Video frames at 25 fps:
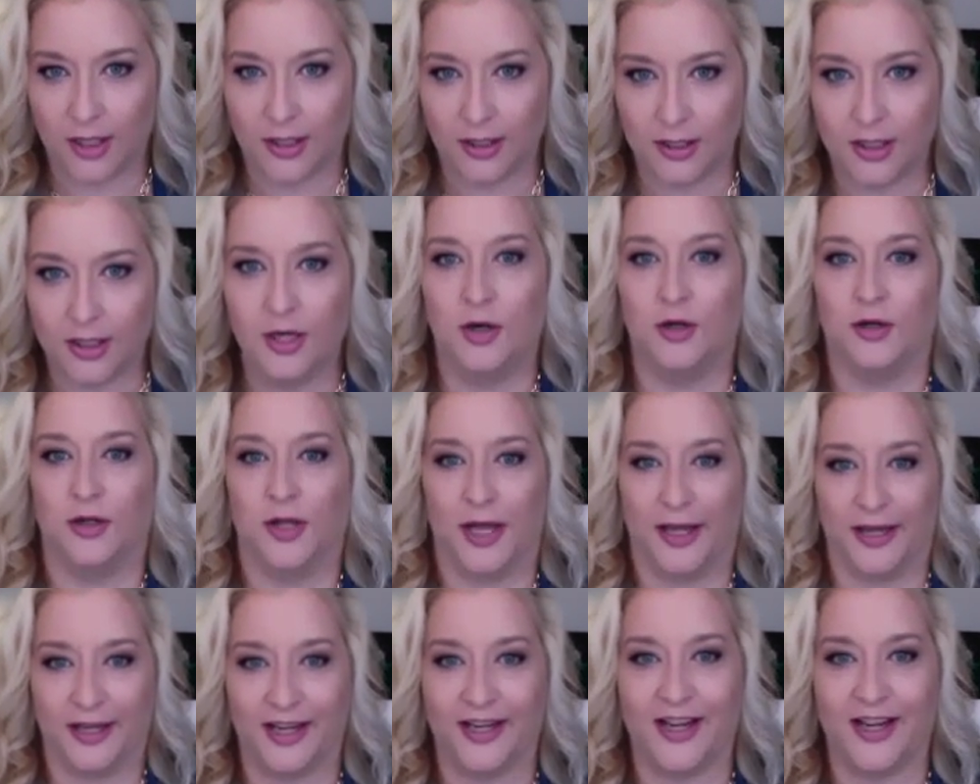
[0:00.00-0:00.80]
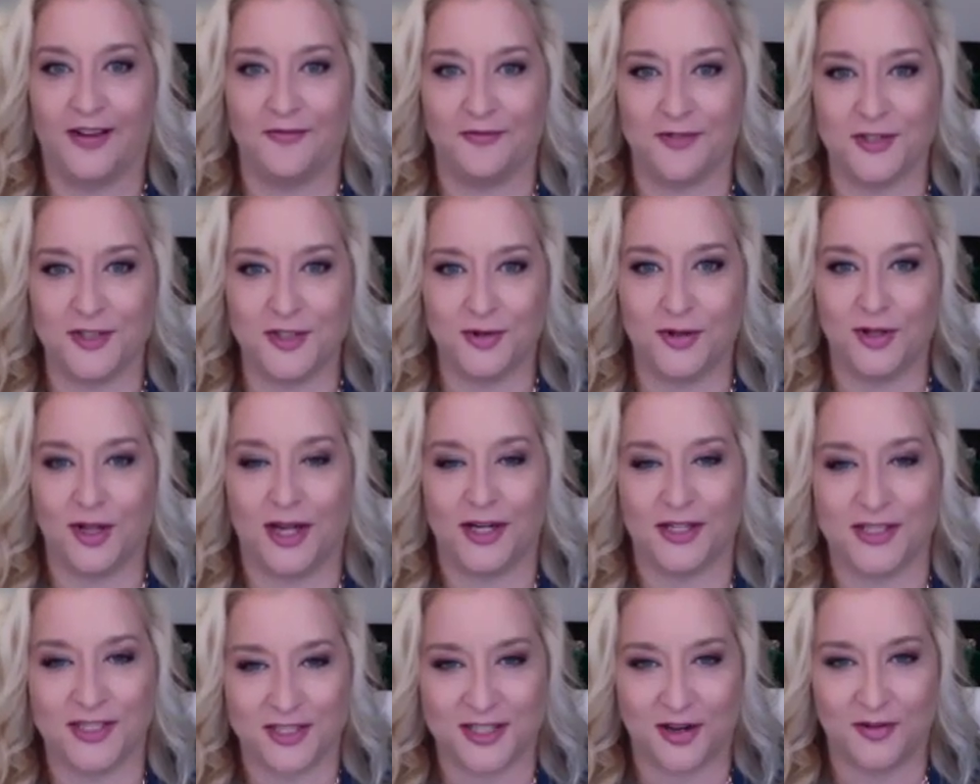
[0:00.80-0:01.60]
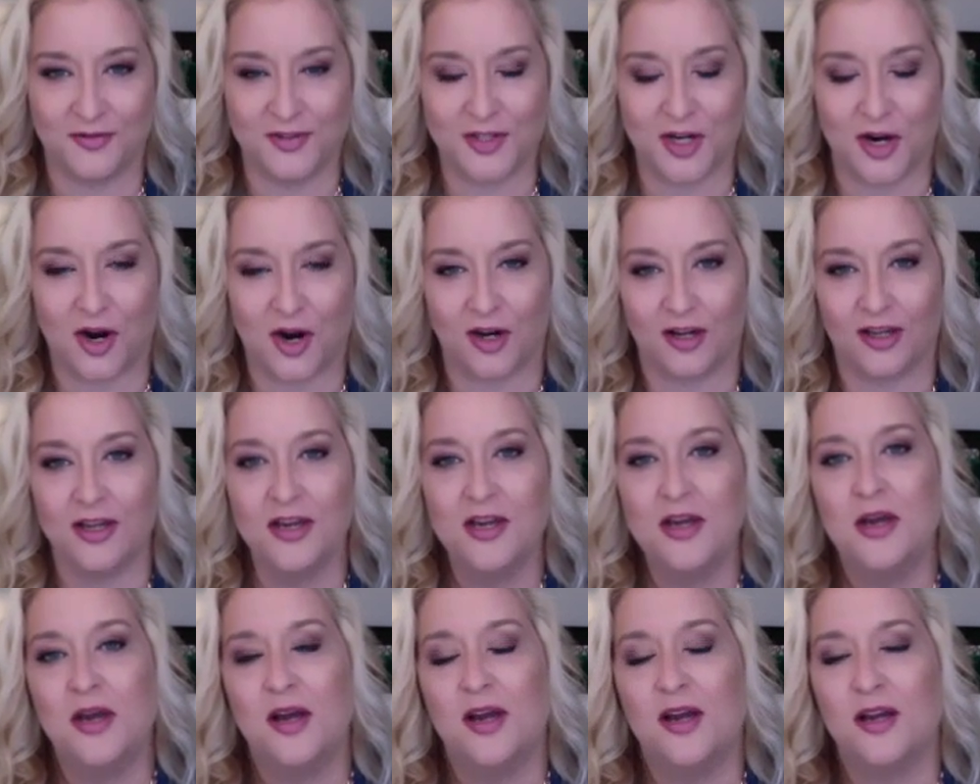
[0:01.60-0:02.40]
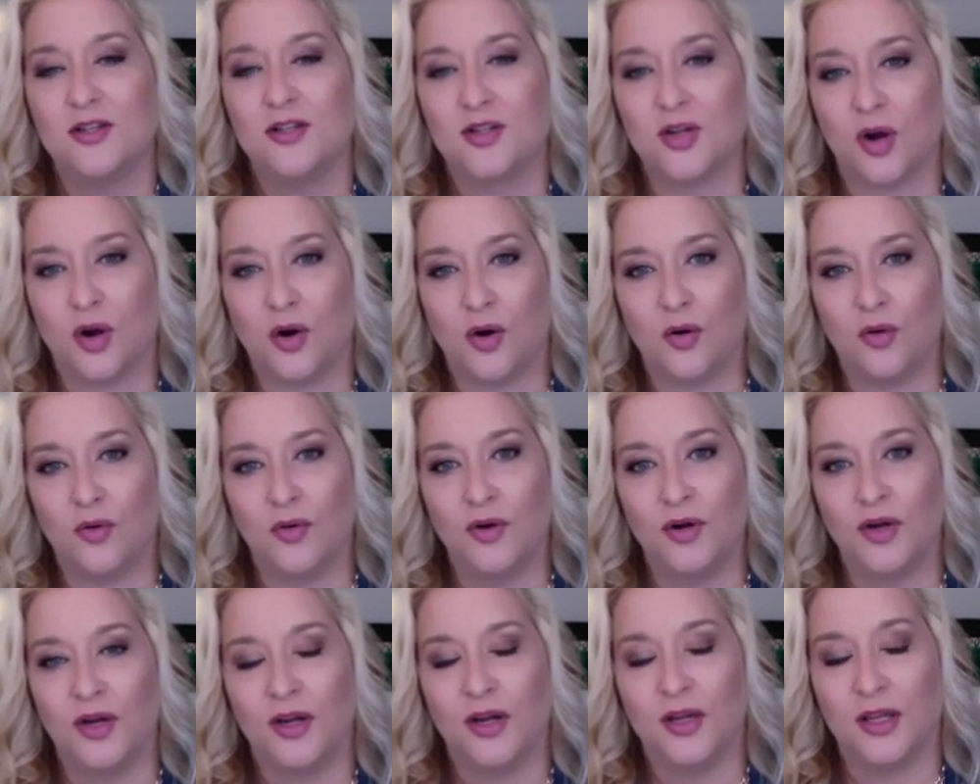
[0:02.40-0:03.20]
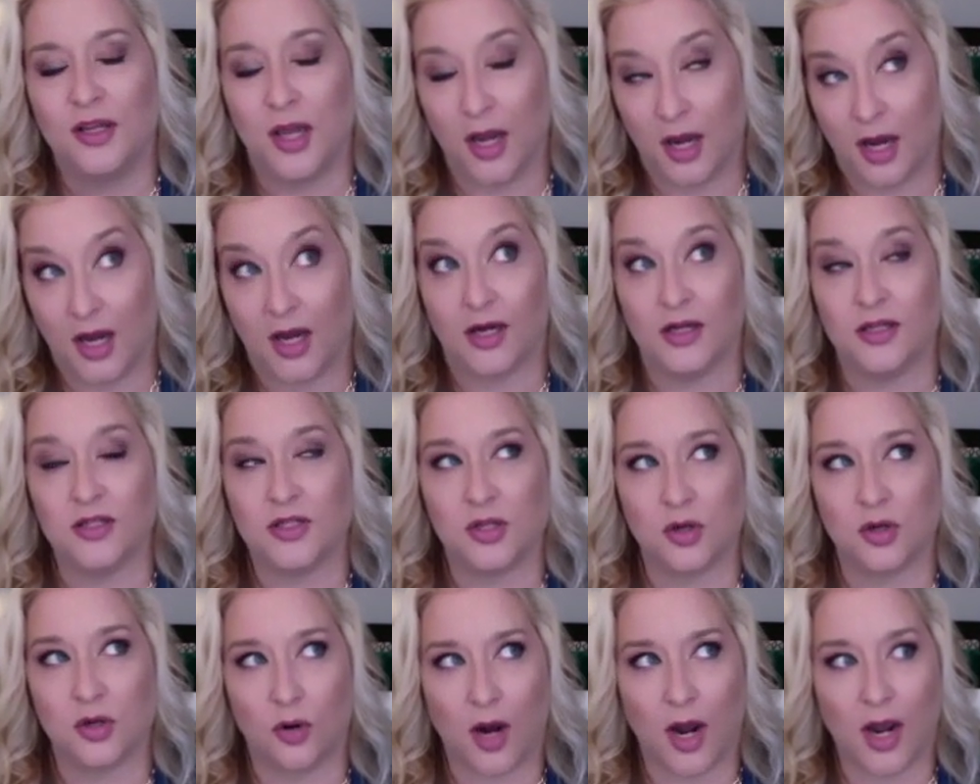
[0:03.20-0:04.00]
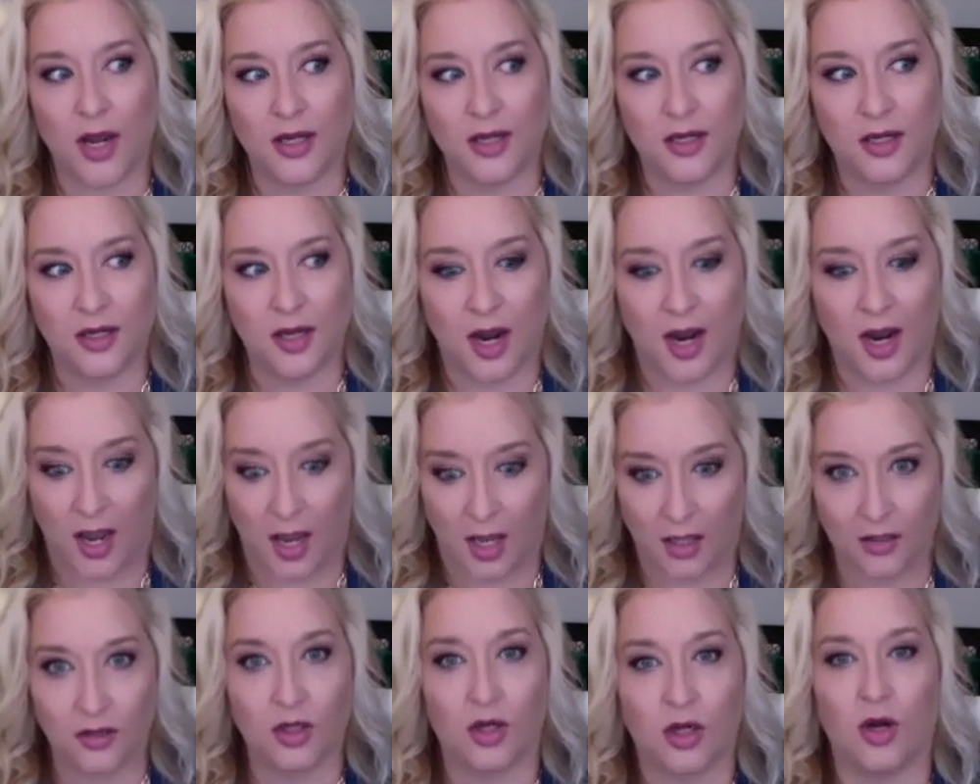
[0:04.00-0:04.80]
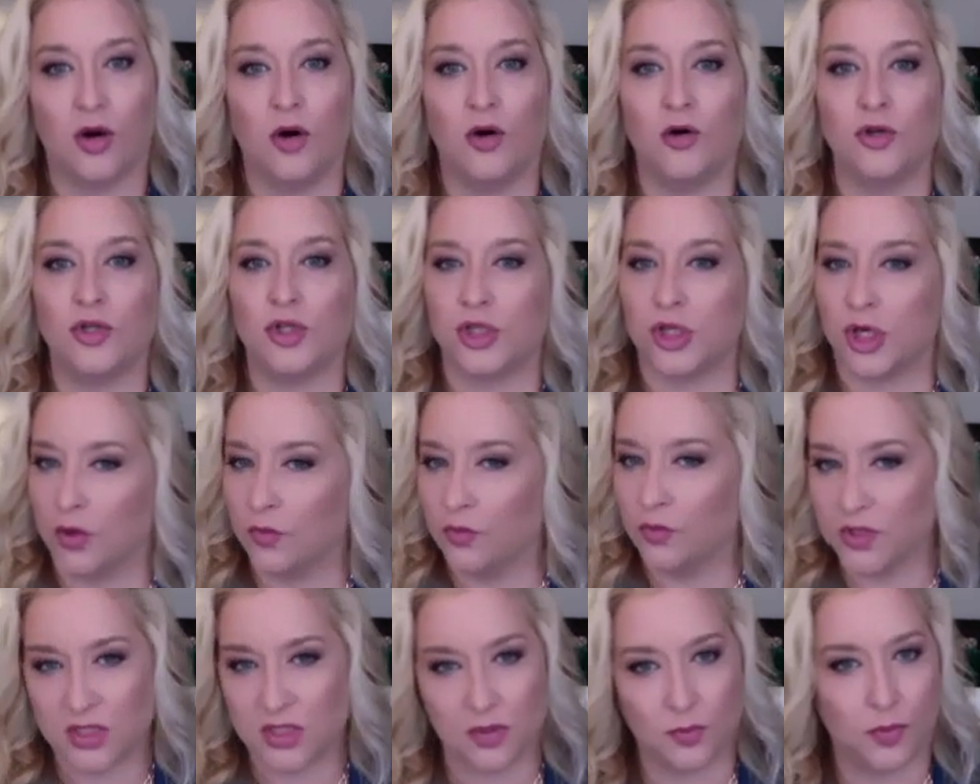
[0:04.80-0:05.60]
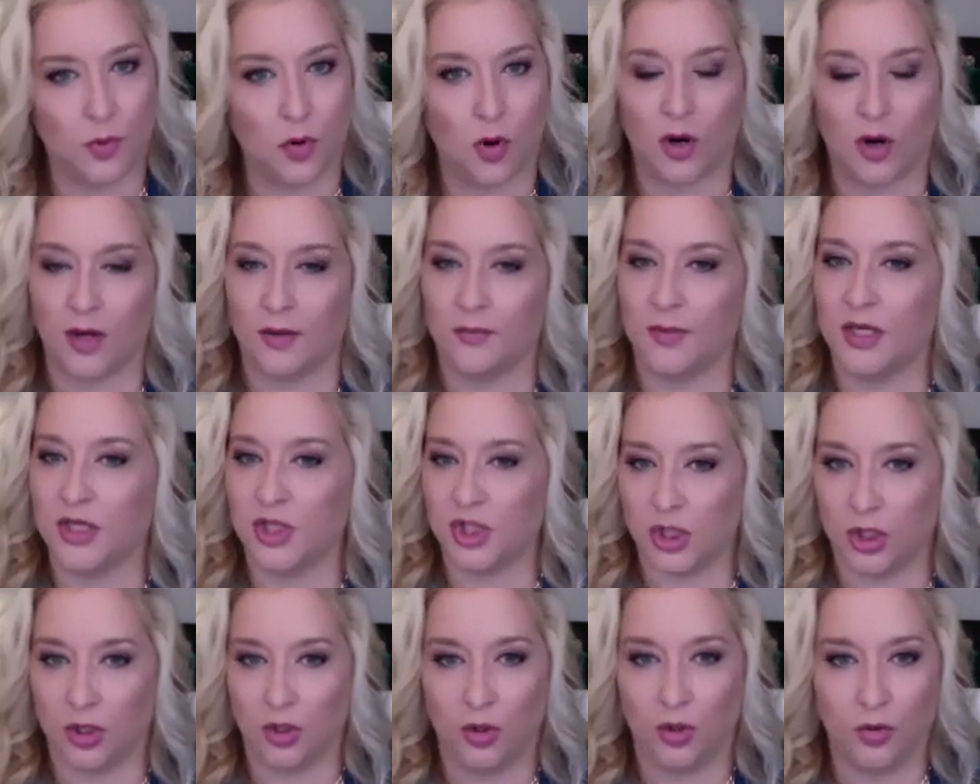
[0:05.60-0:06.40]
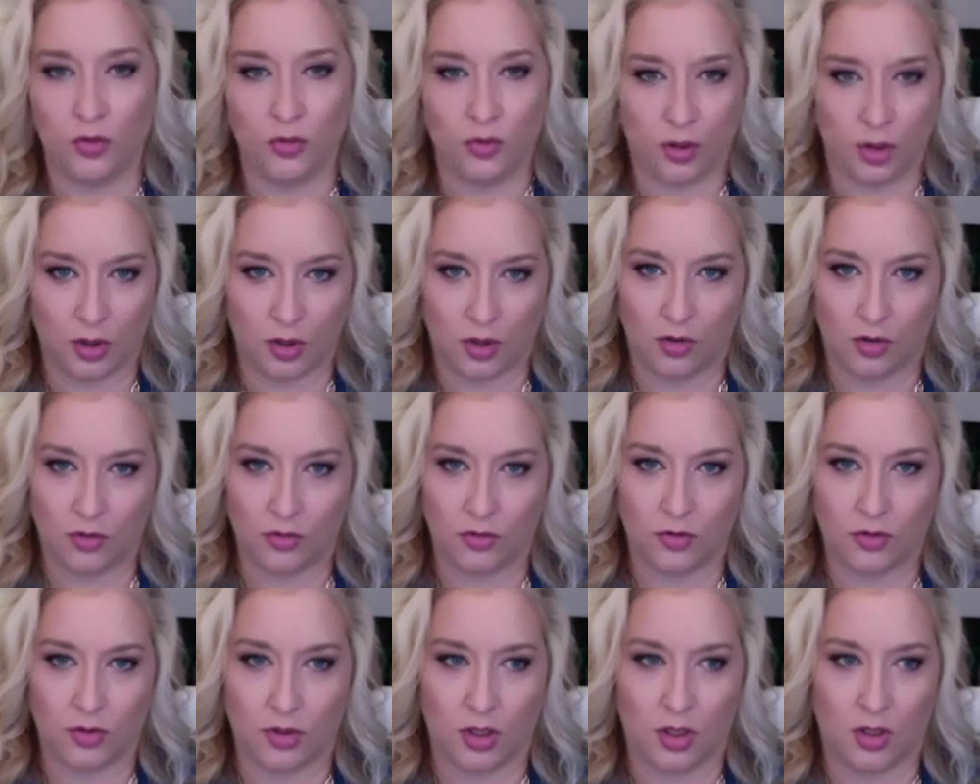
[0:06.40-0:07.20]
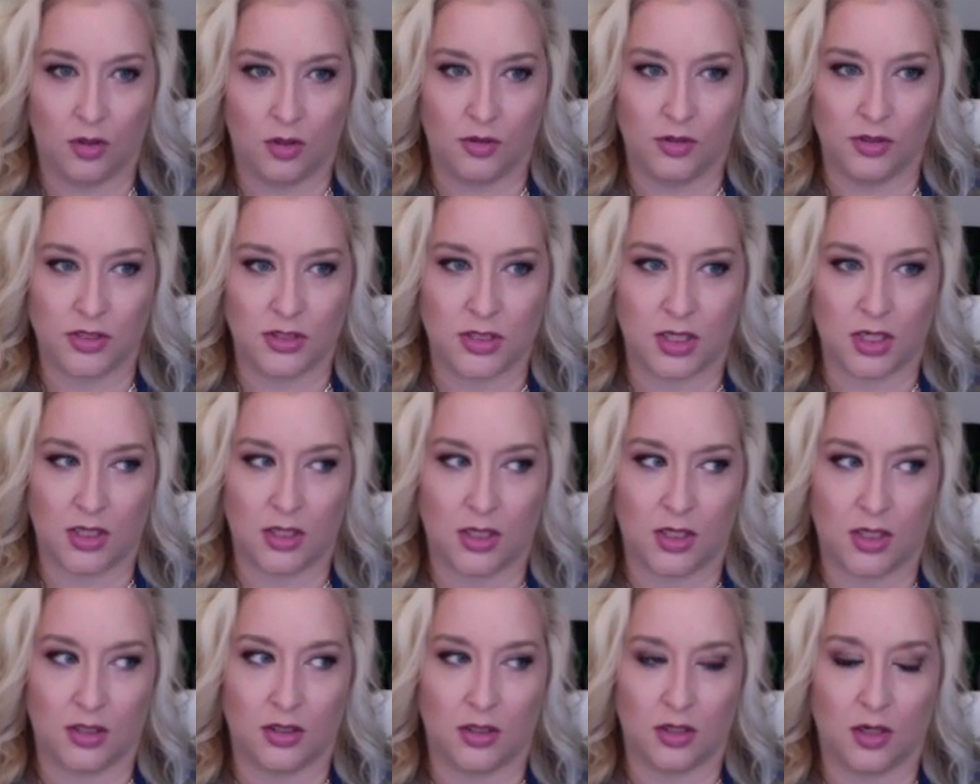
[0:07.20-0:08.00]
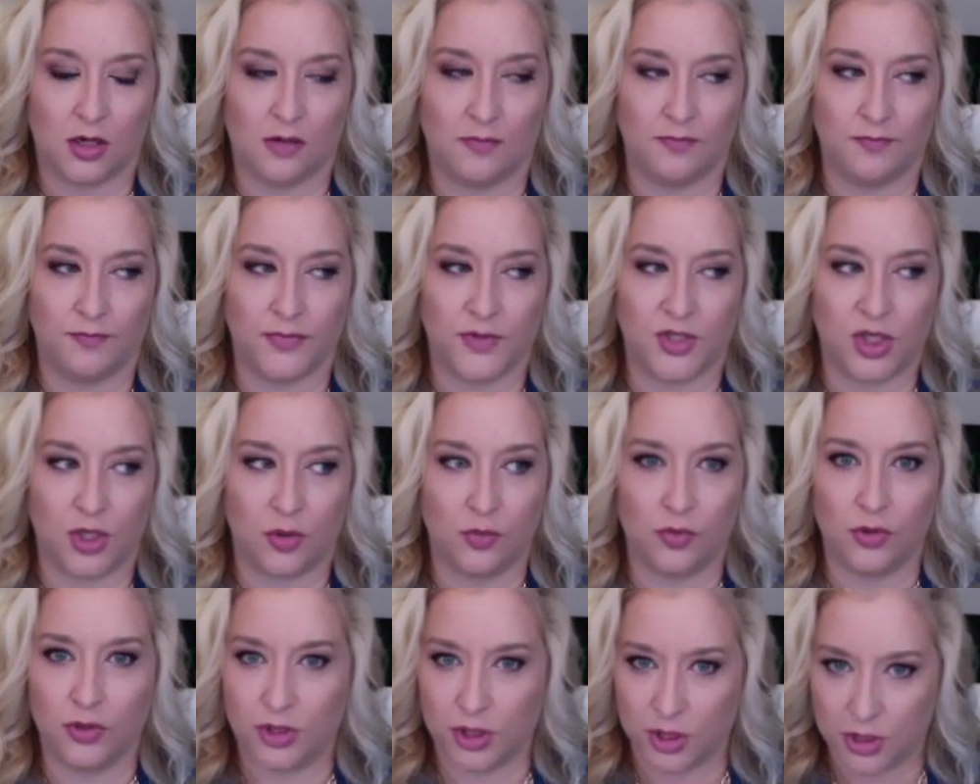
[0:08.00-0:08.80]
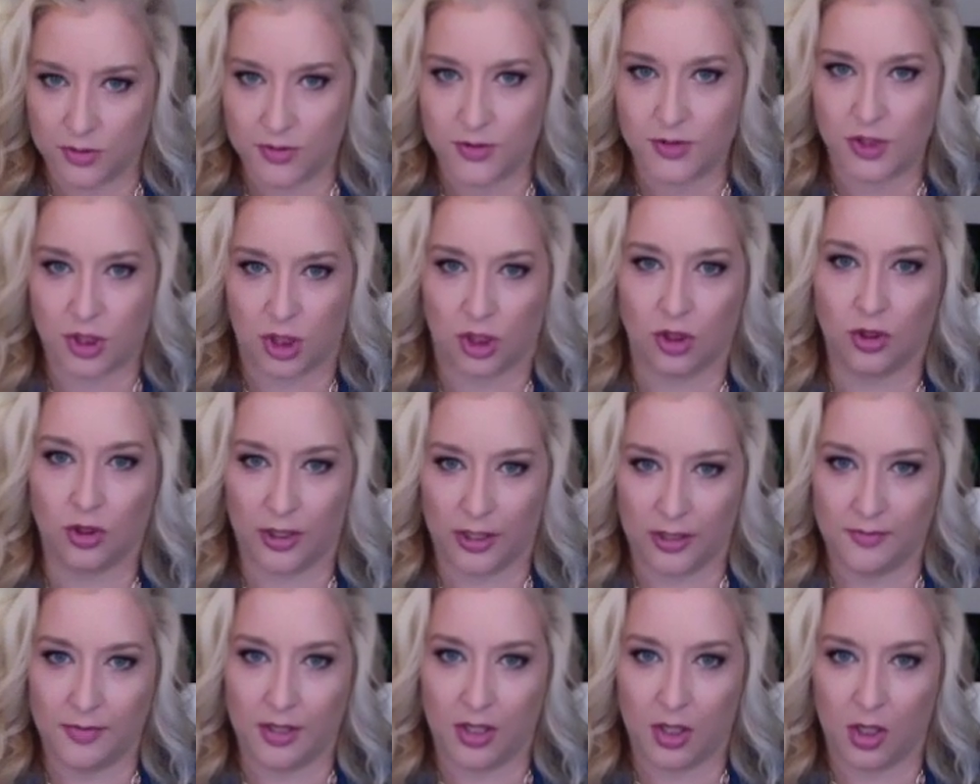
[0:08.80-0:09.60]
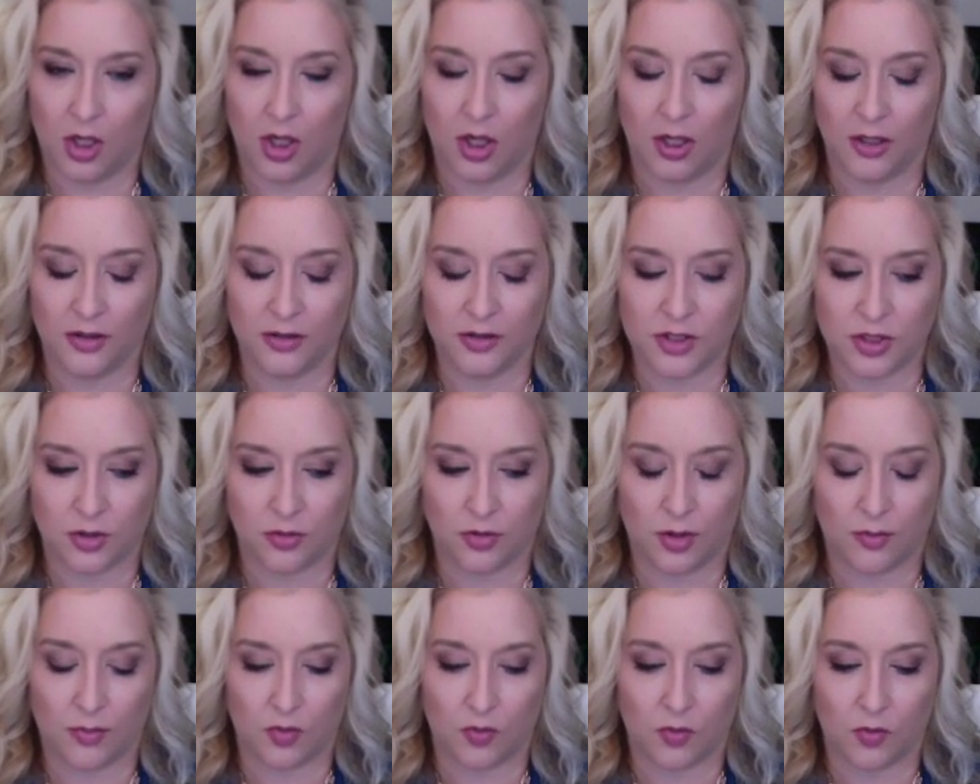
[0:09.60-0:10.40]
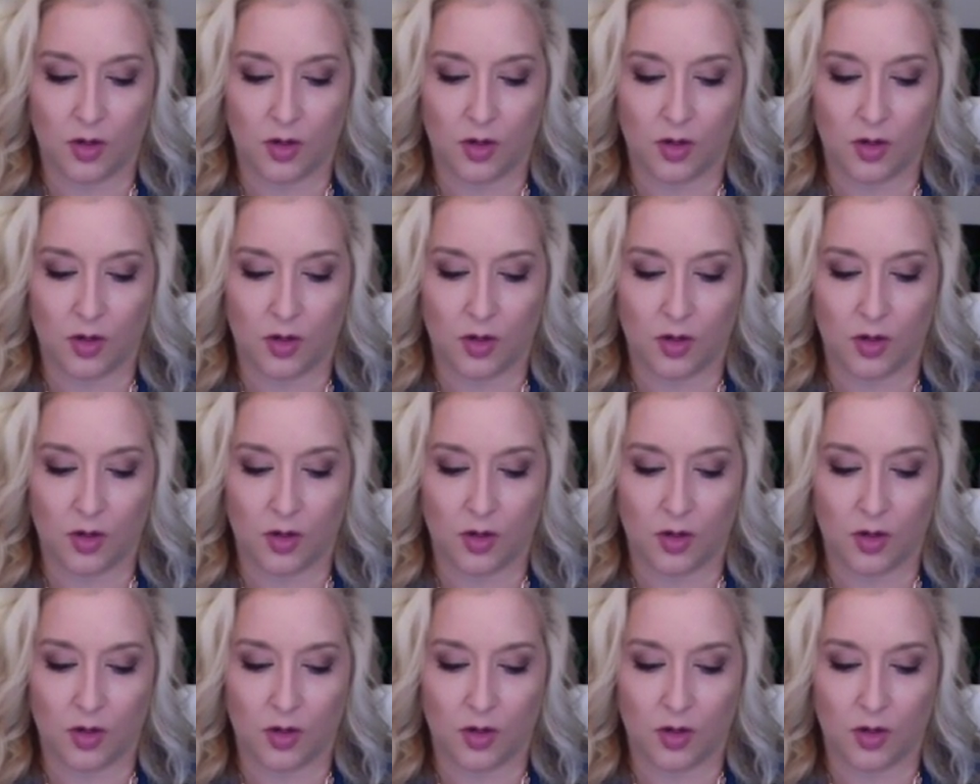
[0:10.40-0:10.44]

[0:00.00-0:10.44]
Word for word: You know, like I have to do a lot of self talk. Yeah. So yeah, so I I had the coach. She was supporting me. She knew, you know, you know, it's like, and um, she would just cheerlead me on. So number yeah.